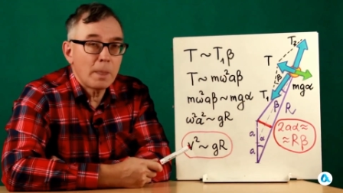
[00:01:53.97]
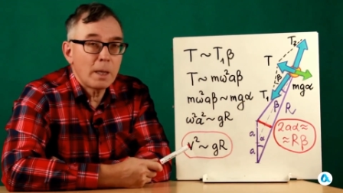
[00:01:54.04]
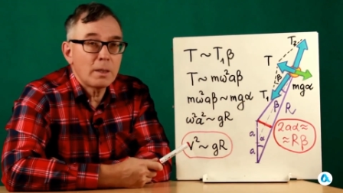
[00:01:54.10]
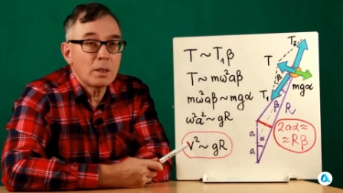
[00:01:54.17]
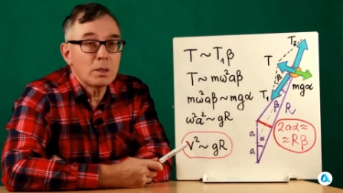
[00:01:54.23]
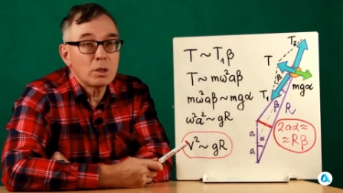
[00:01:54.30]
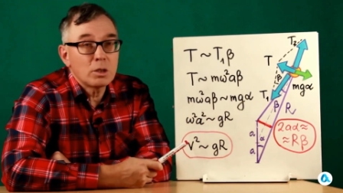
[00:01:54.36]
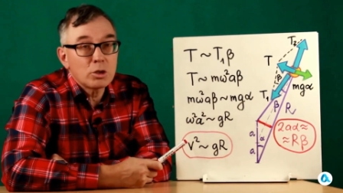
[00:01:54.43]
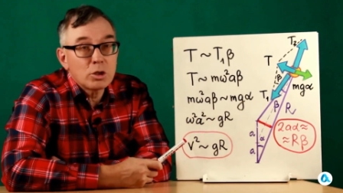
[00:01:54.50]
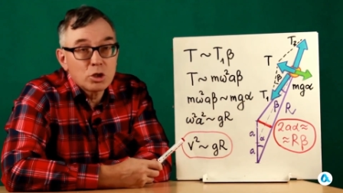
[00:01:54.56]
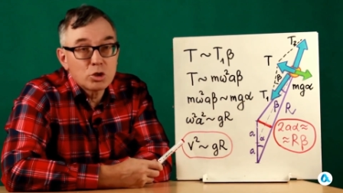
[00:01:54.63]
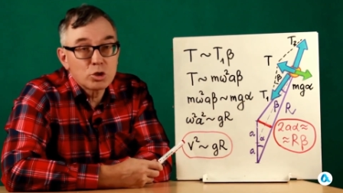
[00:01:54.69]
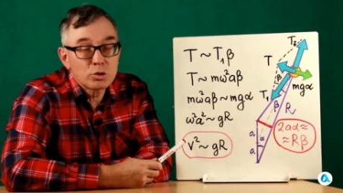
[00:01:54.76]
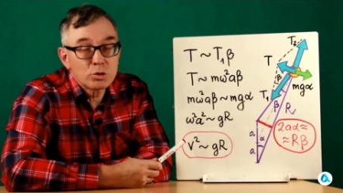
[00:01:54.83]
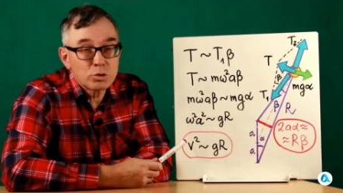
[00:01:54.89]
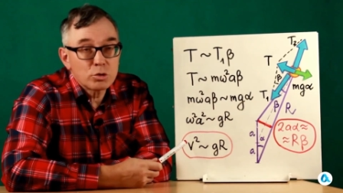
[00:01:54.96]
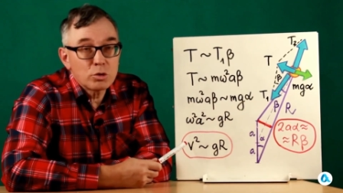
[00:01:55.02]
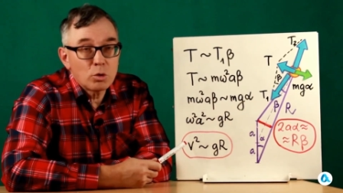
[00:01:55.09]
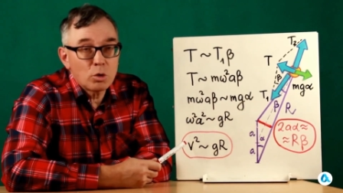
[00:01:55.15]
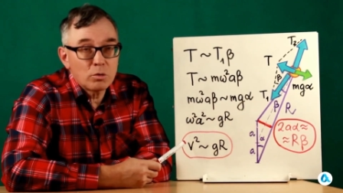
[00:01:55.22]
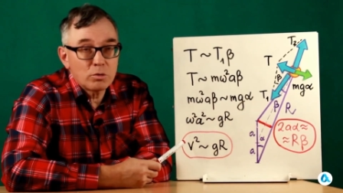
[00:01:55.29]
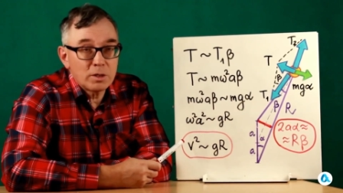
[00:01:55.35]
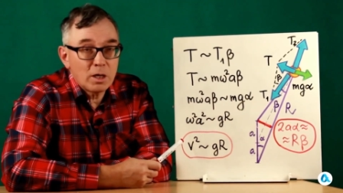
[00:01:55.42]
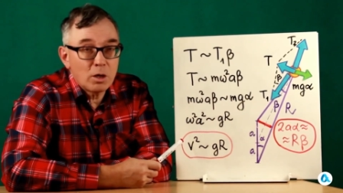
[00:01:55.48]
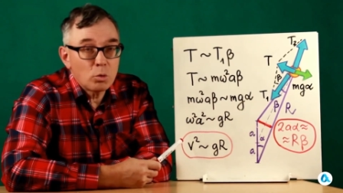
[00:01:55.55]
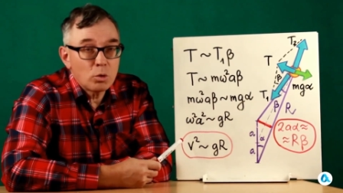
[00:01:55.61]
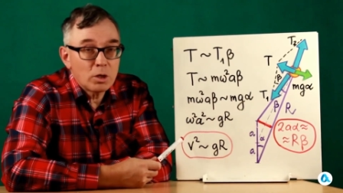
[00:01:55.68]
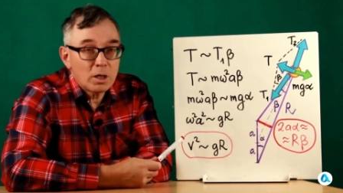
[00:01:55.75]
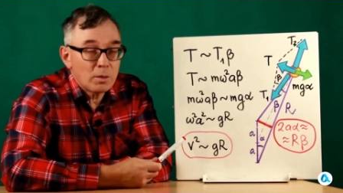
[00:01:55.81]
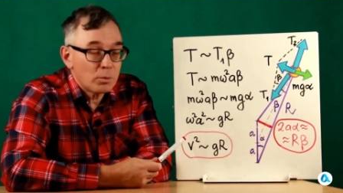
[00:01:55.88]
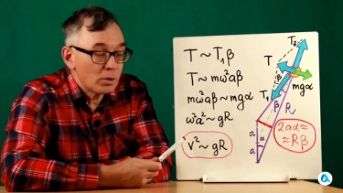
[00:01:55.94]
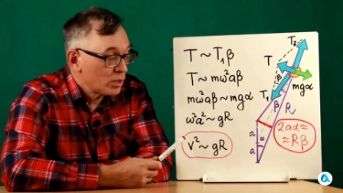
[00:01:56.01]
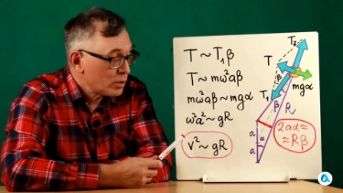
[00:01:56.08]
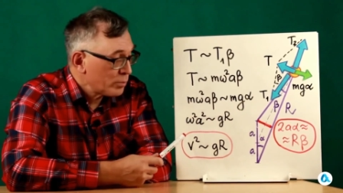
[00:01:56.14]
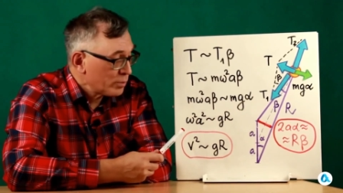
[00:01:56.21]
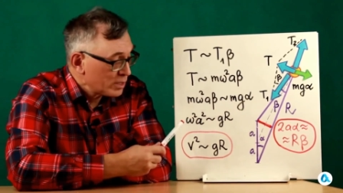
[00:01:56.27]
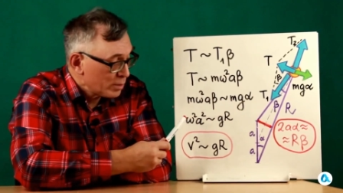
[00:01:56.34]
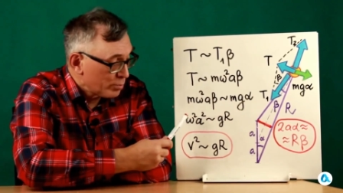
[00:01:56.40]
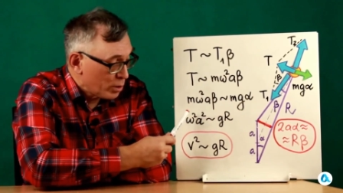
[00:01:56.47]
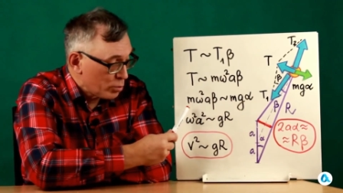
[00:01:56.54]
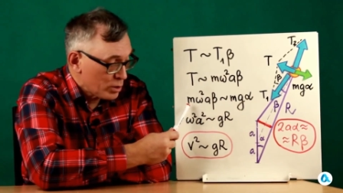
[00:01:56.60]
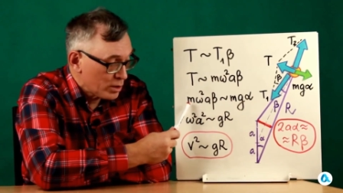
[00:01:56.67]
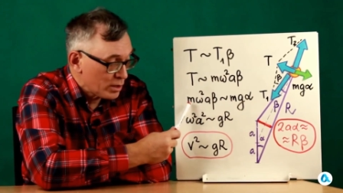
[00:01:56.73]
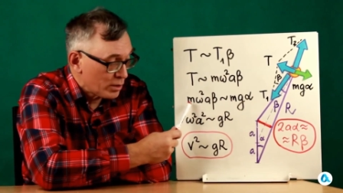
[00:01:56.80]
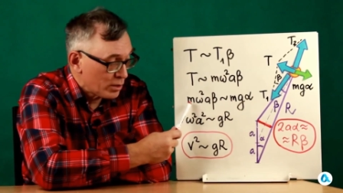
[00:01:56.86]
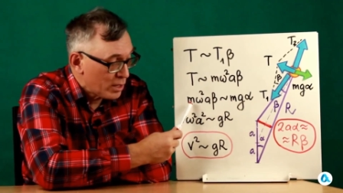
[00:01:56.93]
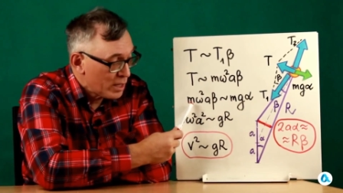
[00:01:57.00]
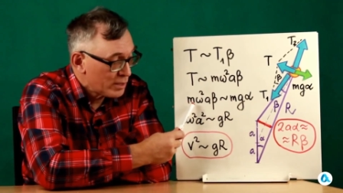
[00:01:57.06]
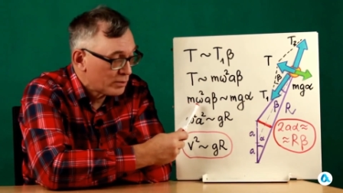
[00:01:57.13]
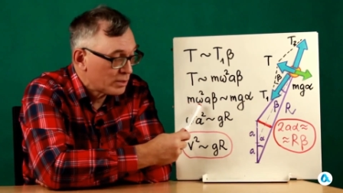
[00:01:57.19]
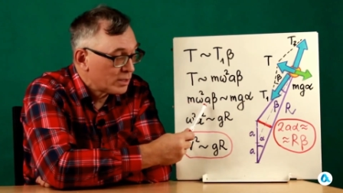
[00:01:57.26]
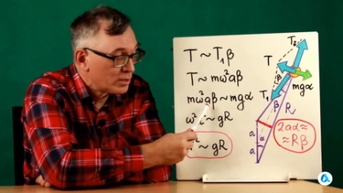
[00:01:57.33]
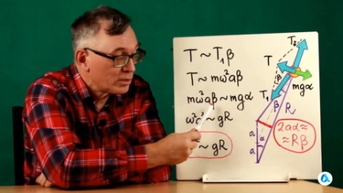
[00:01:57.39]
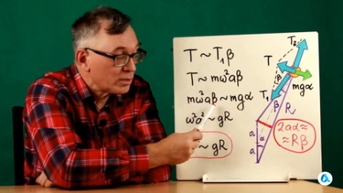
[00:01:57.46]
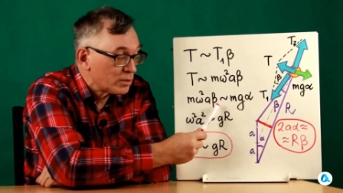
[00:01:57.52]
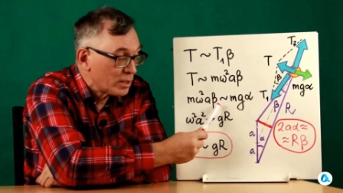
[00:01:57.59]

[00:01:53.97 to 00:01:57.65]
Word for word: And the conditions of equilibrium can be written like this.